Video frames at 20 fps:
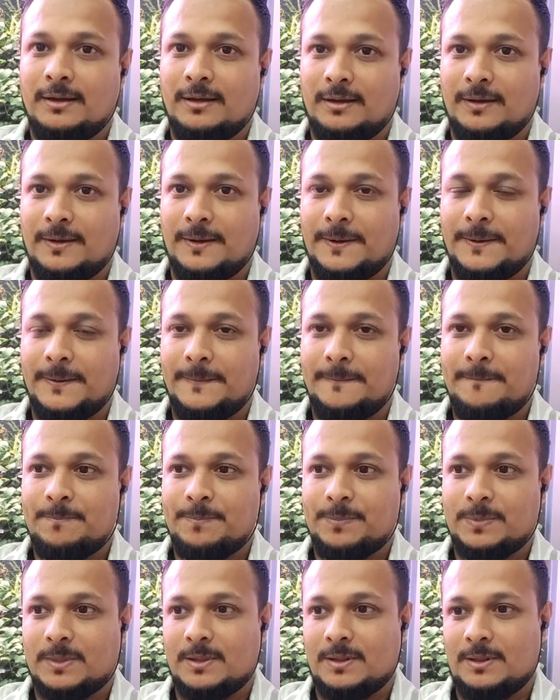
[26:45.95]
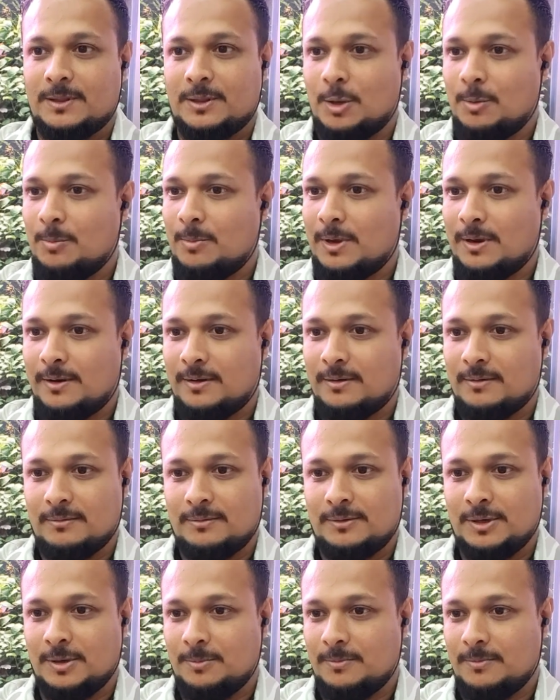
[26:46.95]
Uh, some
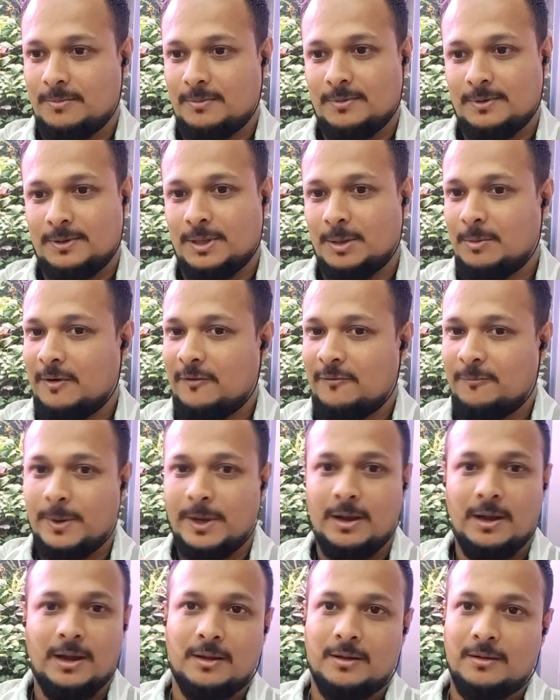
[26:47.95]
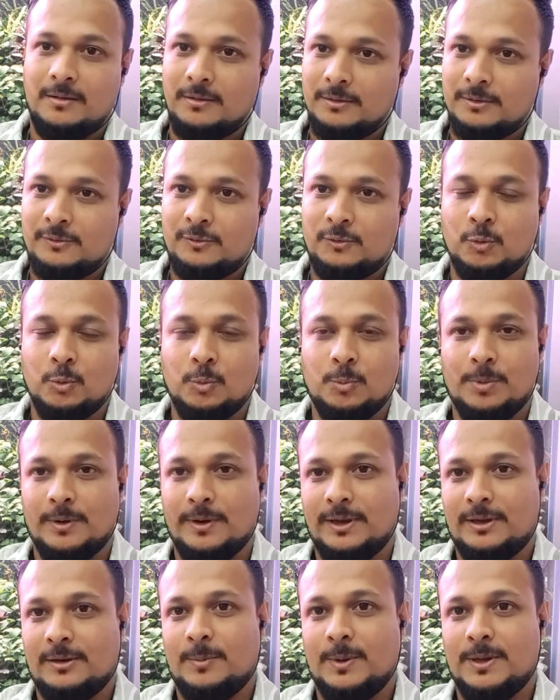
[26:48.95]
have paid like a
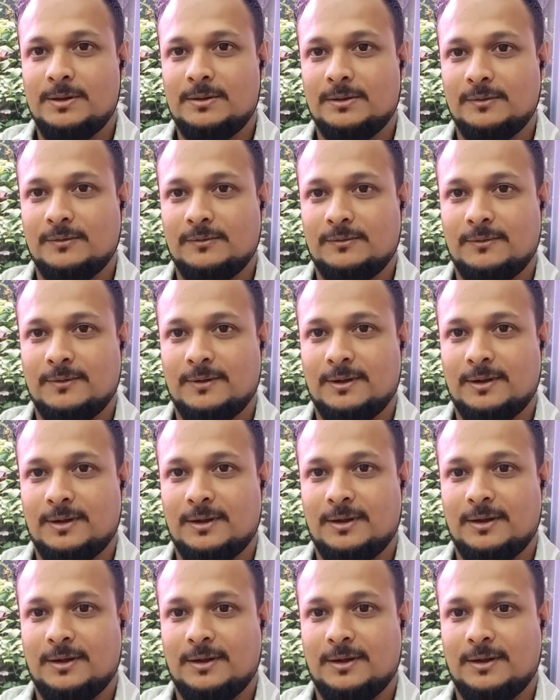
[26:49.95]
super expensive